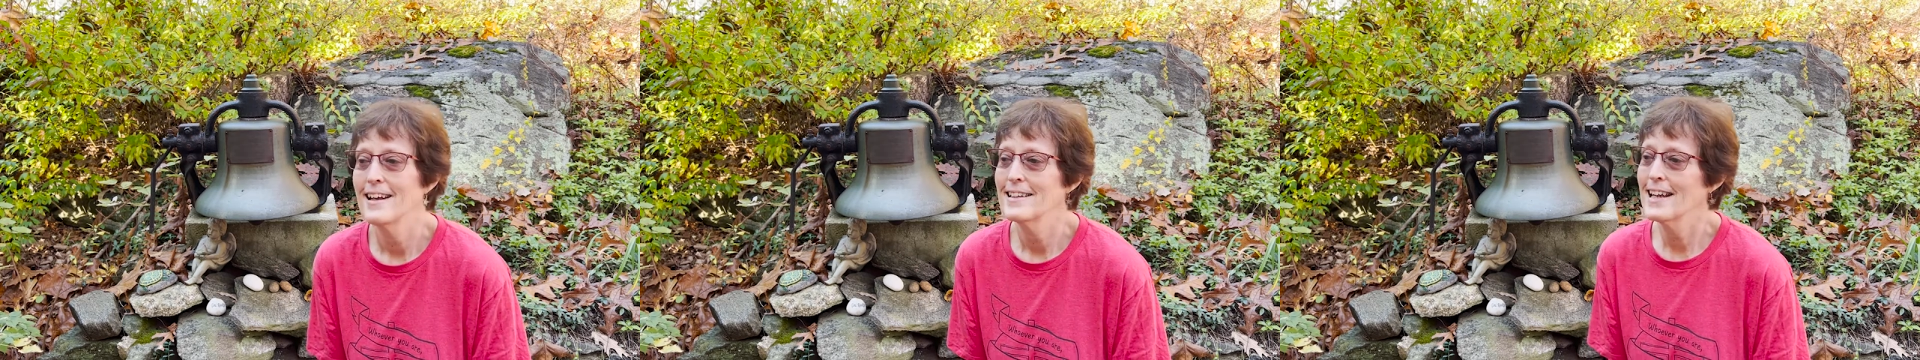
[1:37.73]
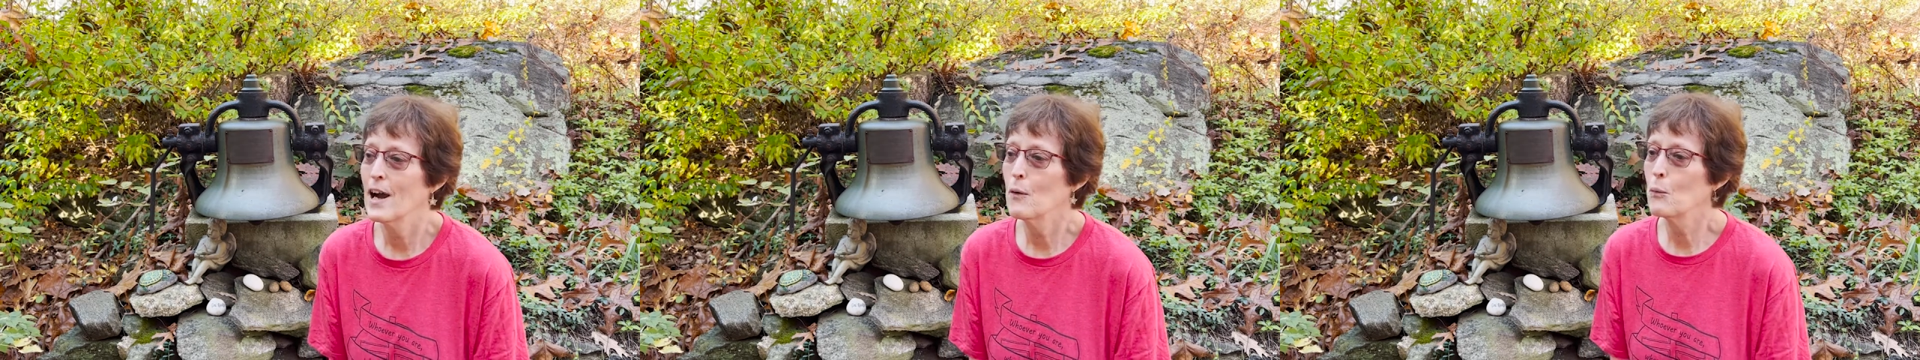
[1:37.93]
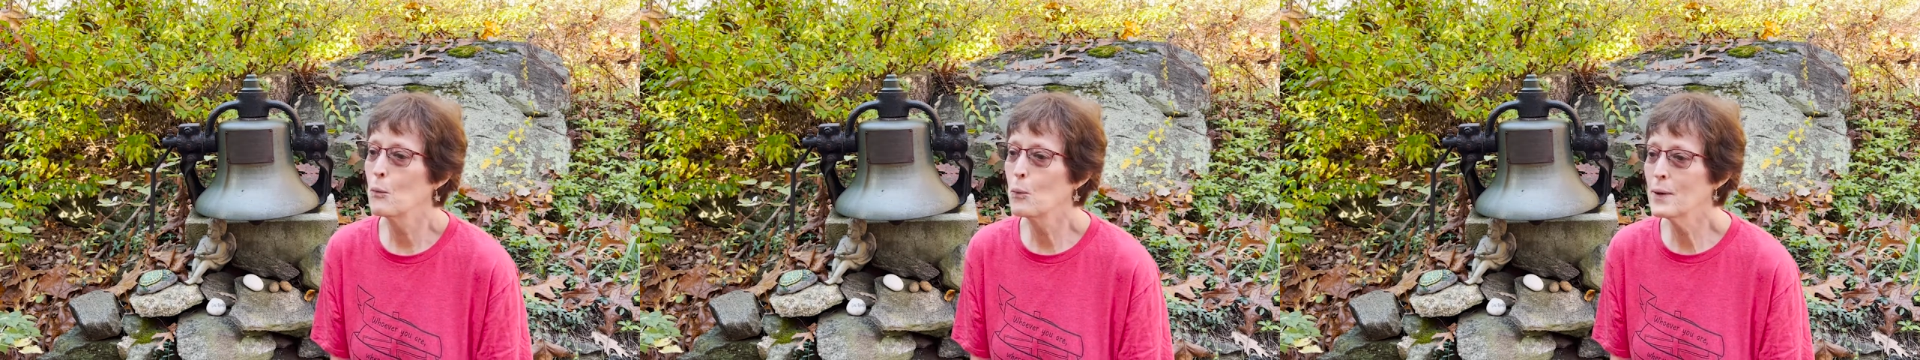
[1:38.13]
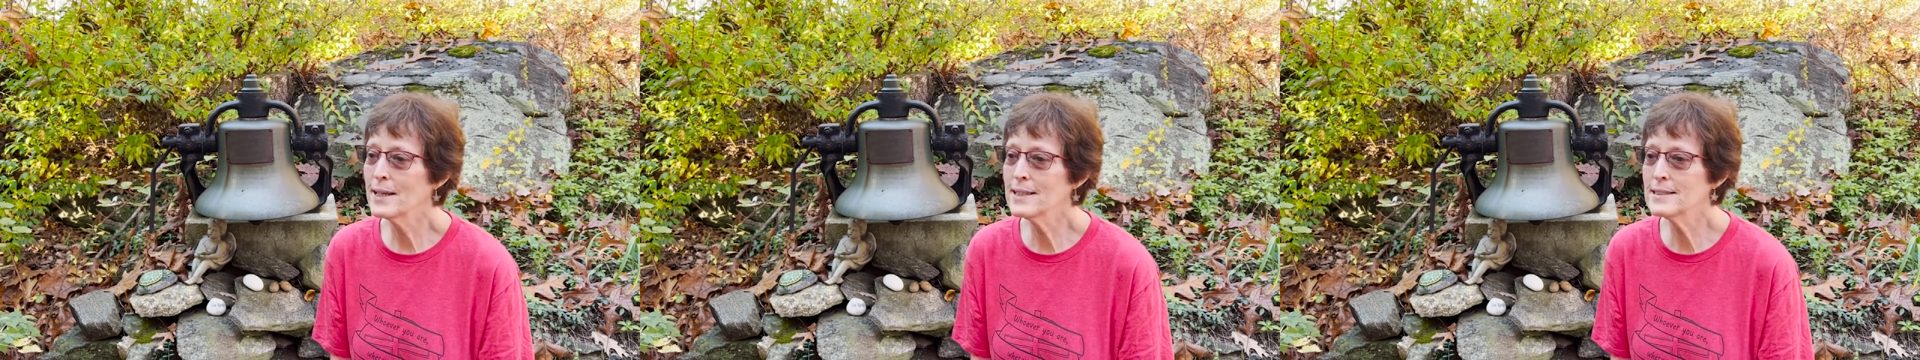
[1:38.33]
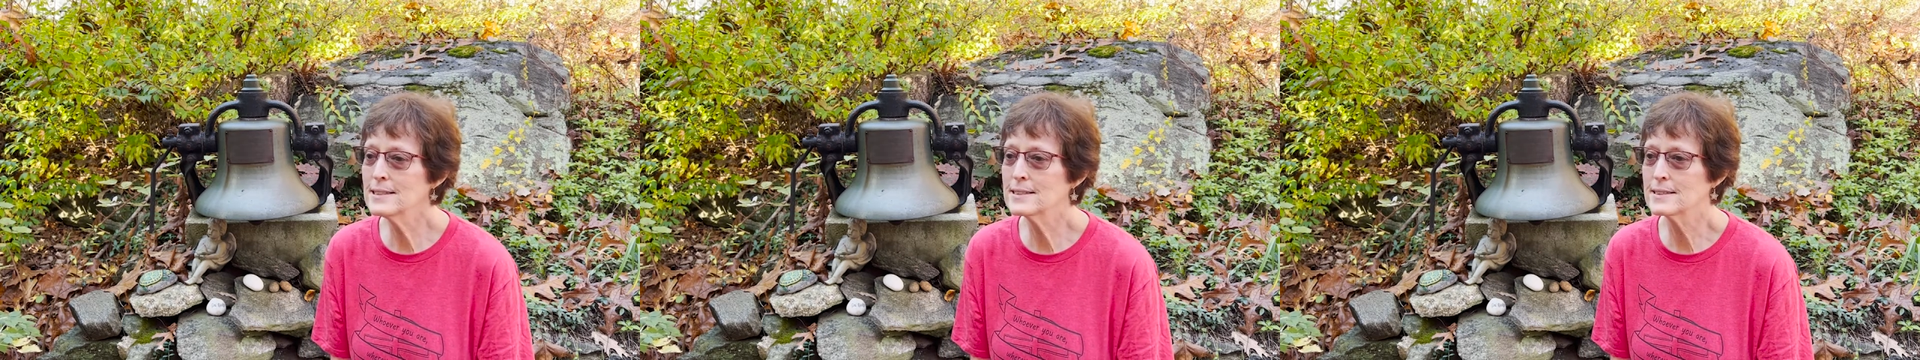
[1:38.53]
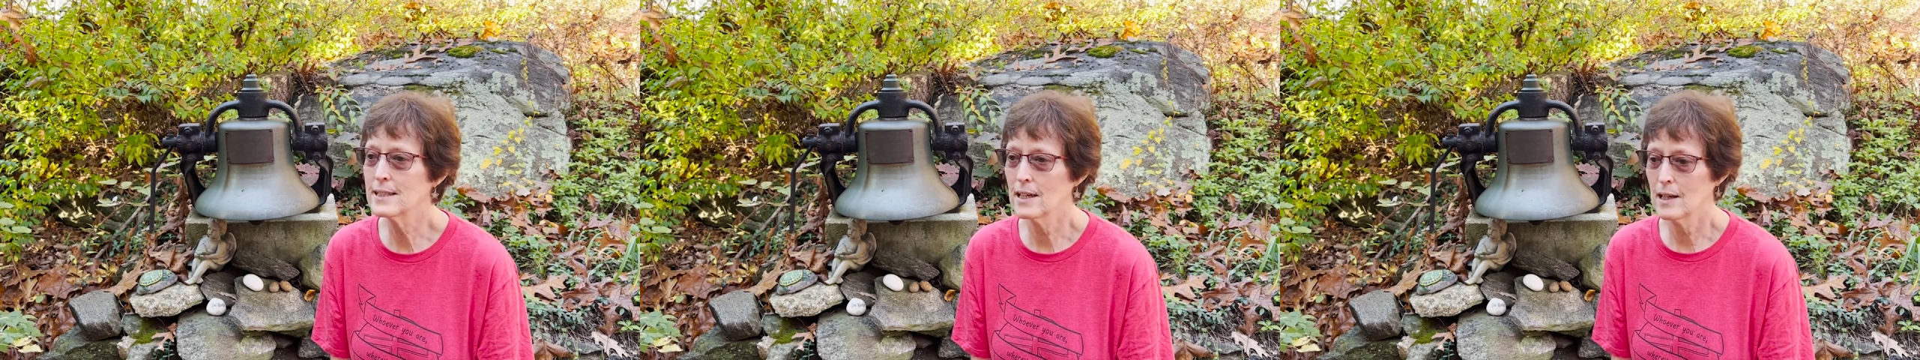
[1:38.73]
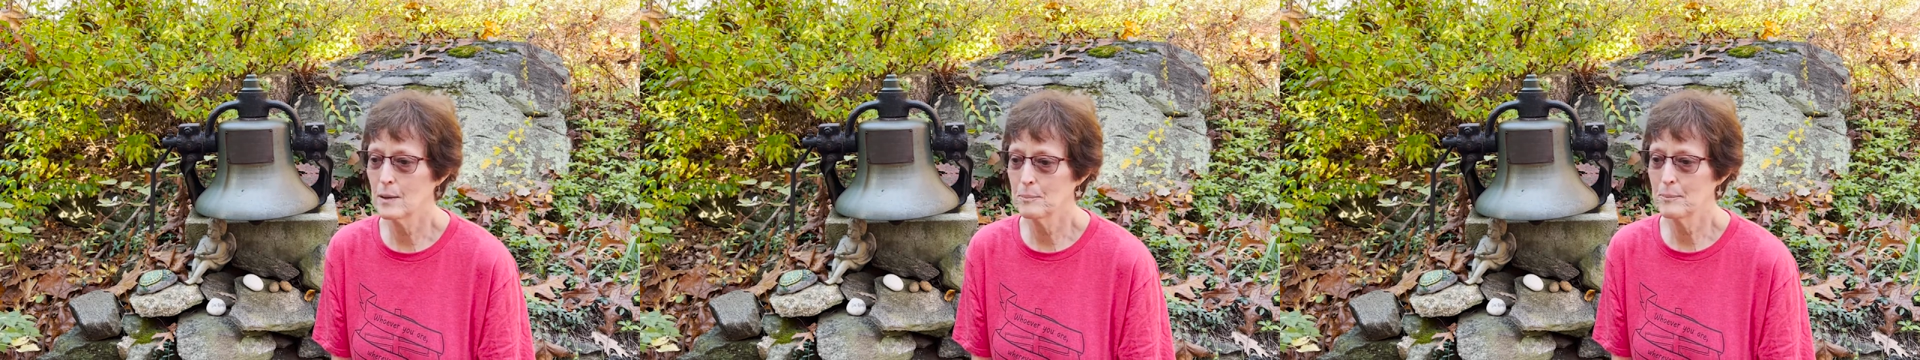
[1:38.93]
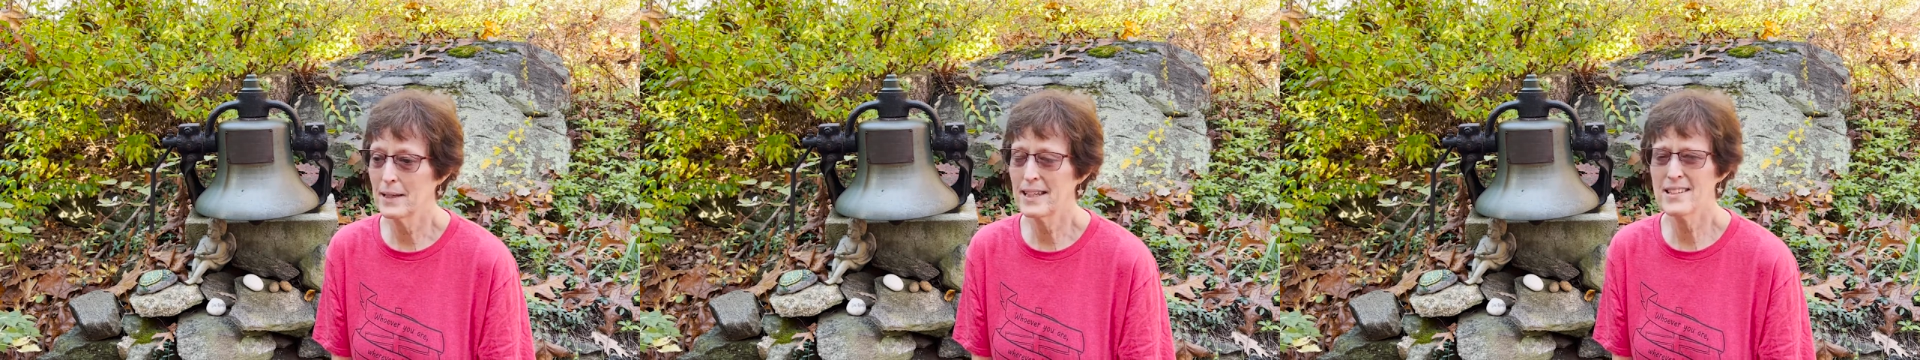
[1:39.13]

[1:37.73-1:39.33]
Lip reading: Now, wisdom